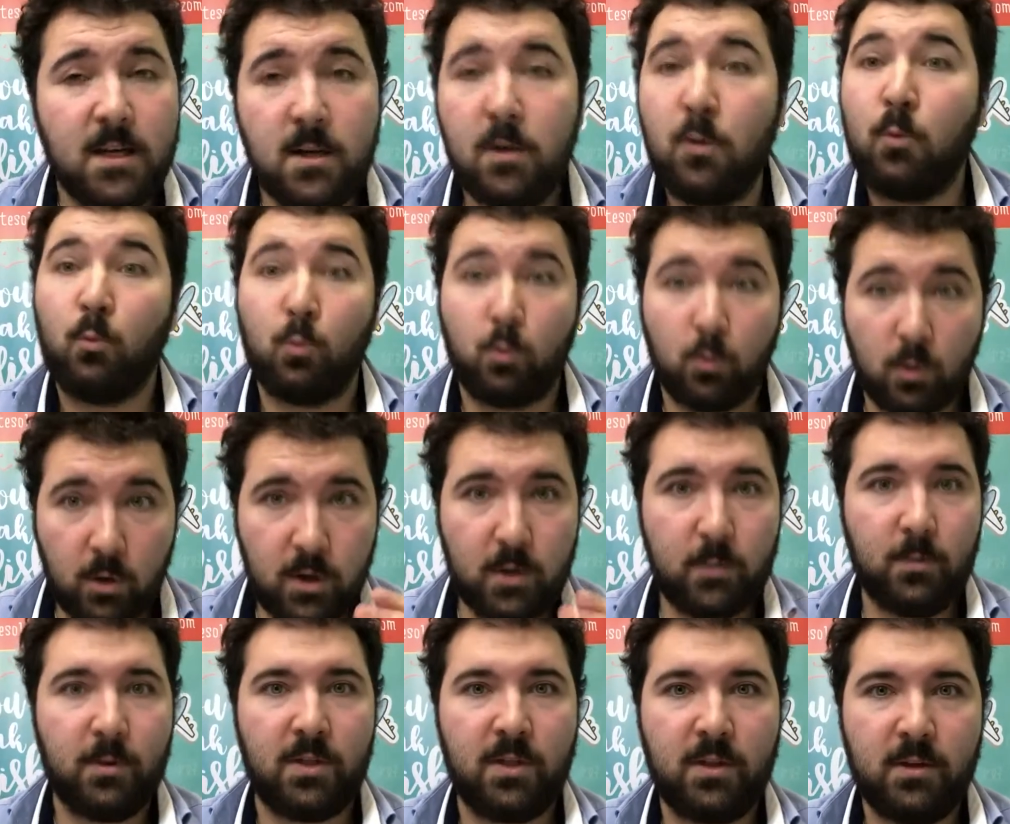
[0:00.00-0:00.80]
No,
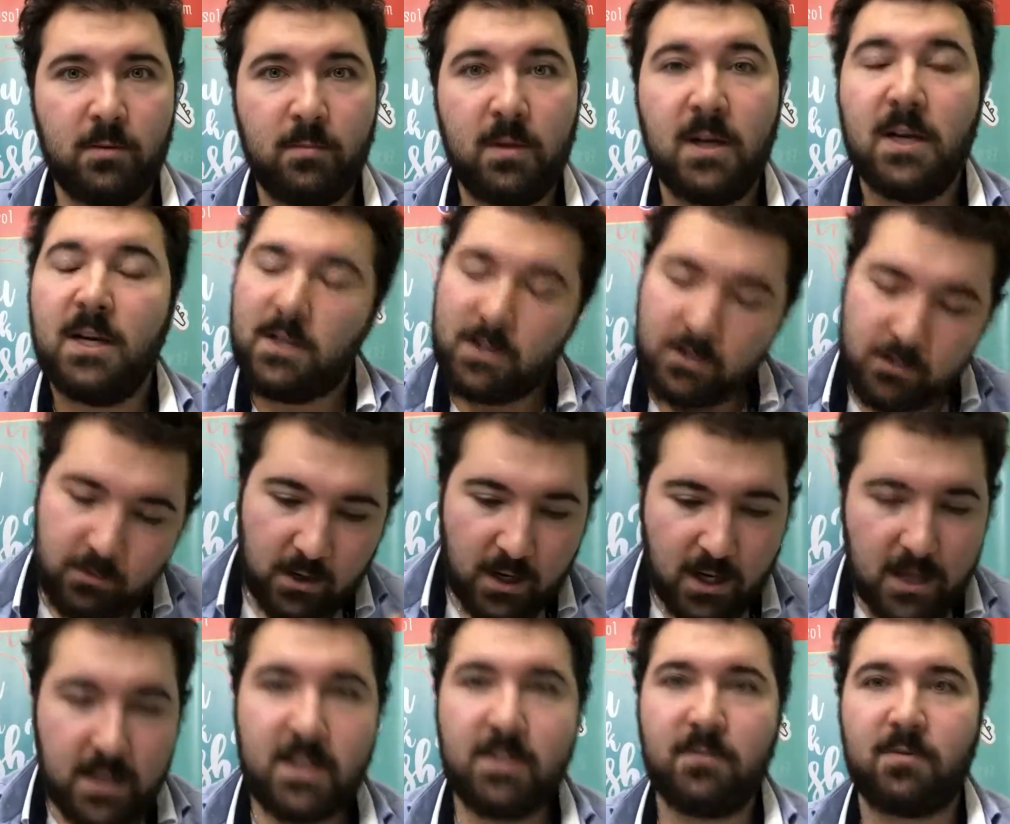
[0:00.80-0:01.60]
work with them.
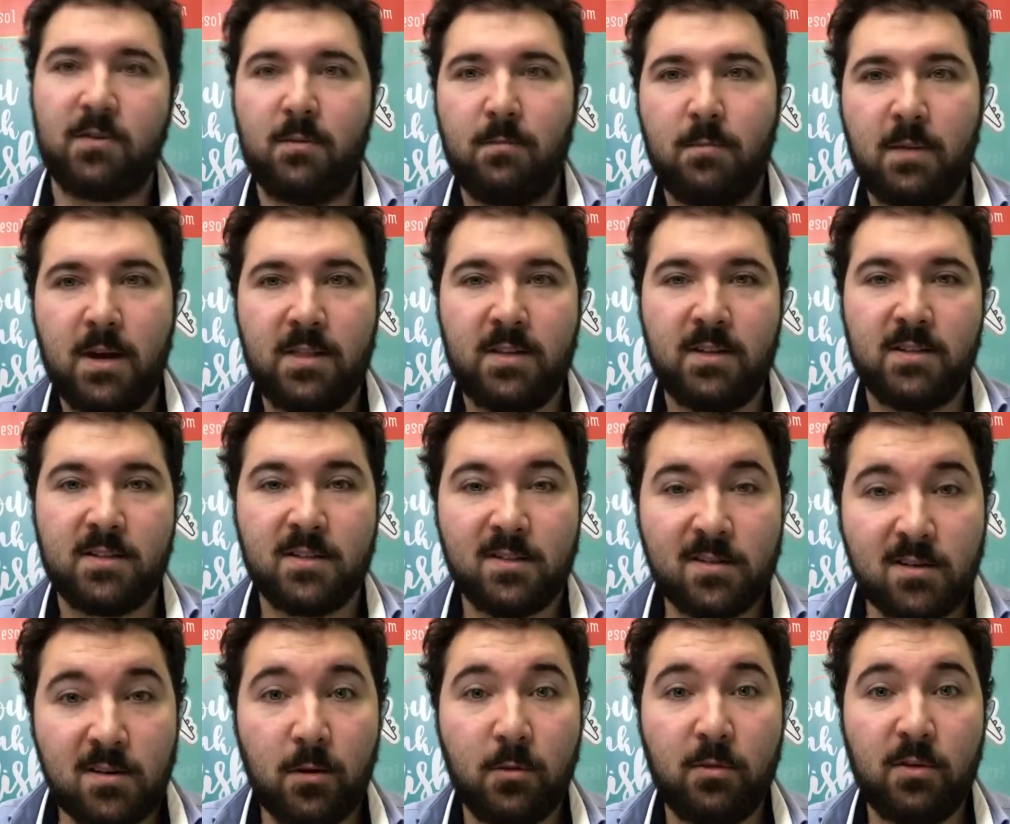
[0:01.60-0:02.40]
Try different methods.
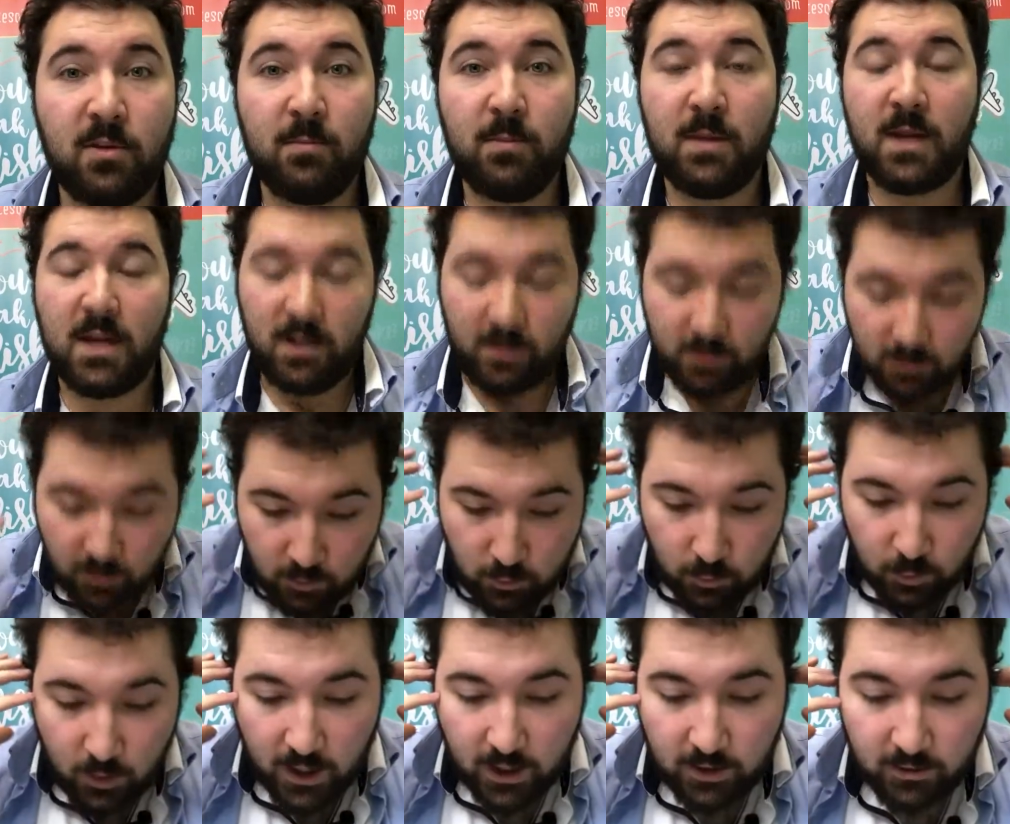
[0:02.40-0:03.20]
Show them that
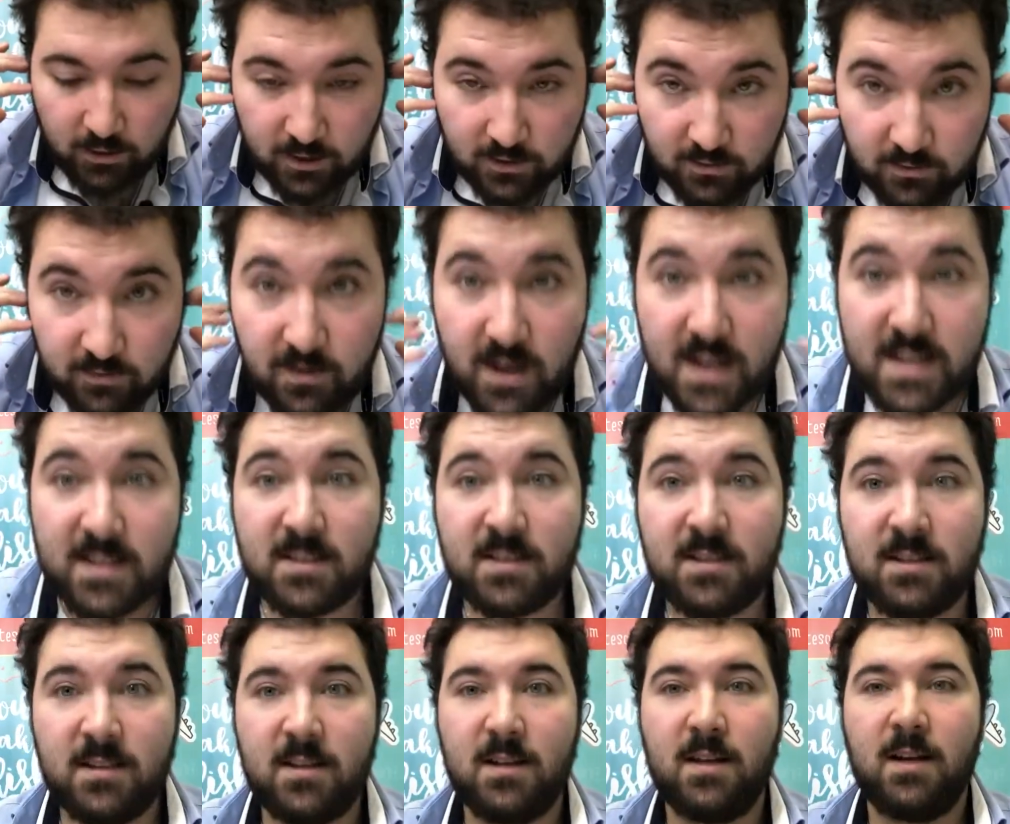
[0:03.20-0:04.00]
you are
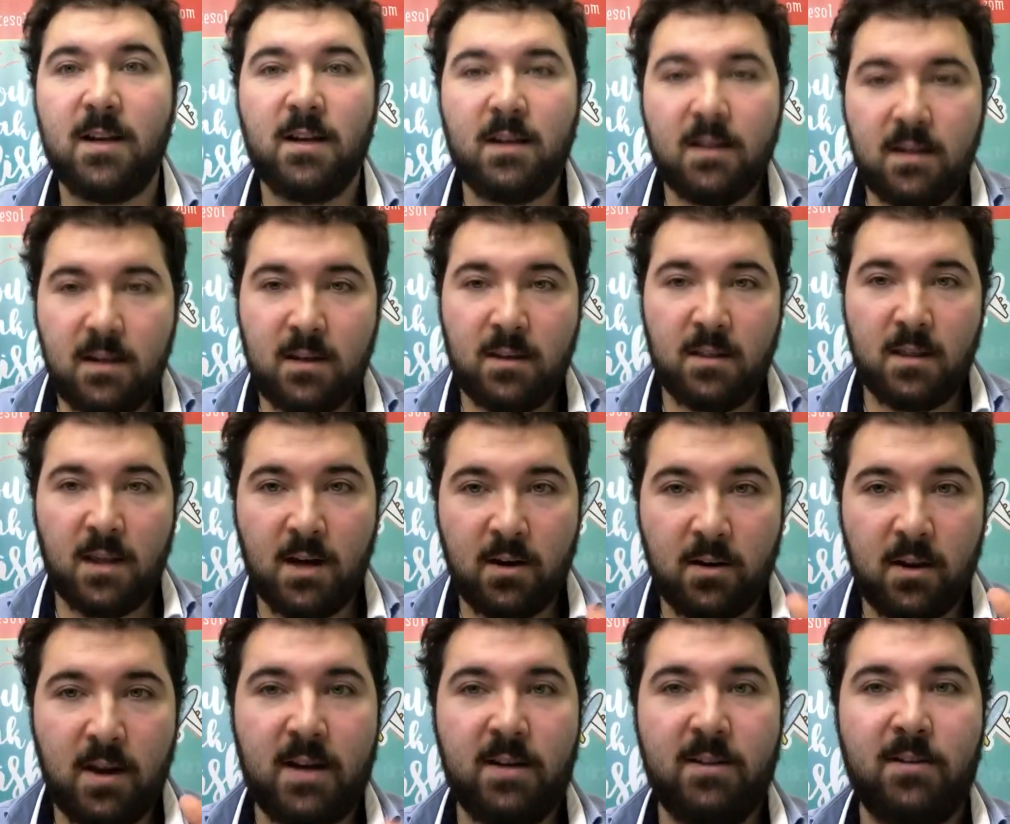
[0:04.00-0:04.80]
invested in
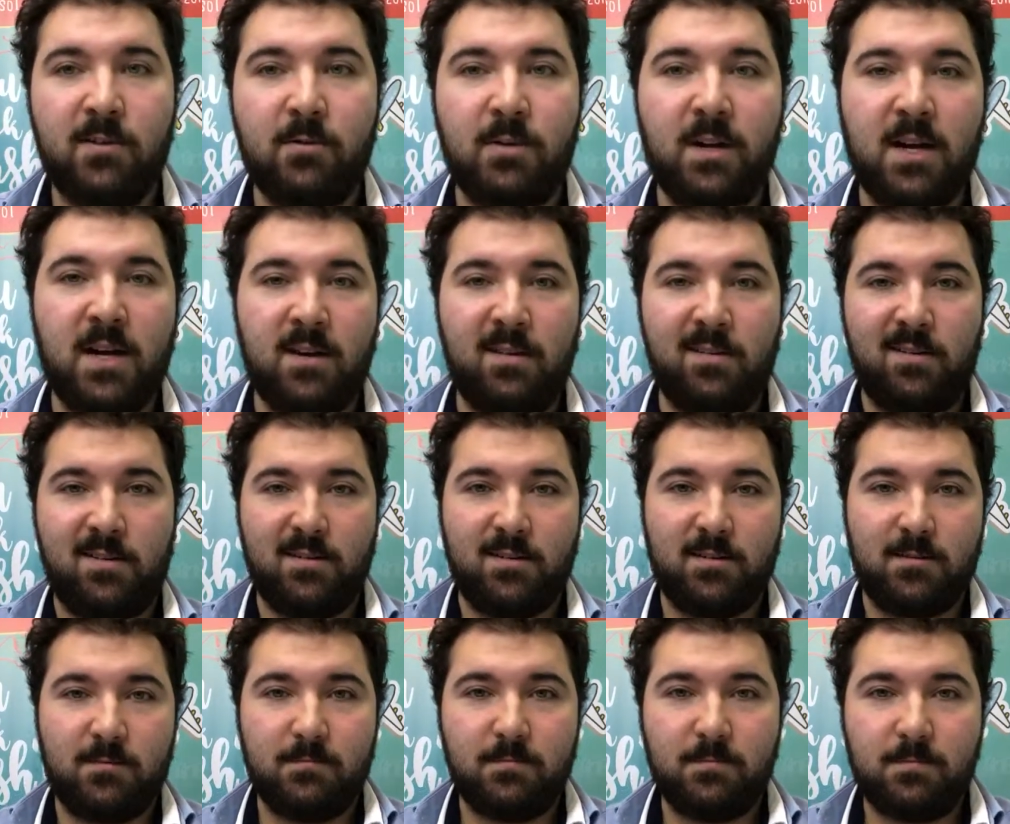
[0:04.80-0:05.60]
their
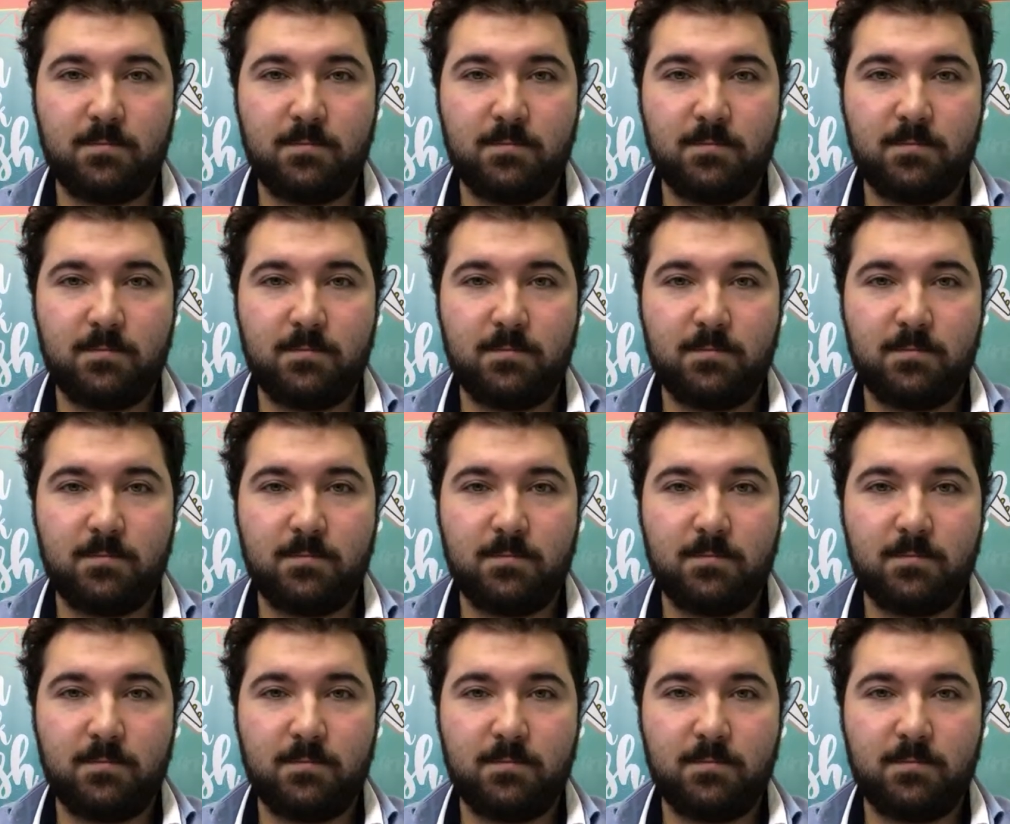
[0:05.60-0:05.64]
education.